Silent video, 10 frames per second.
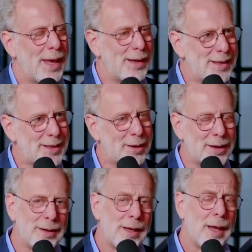And
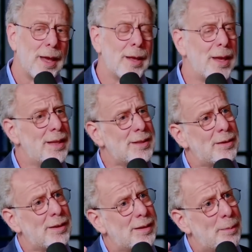insulin,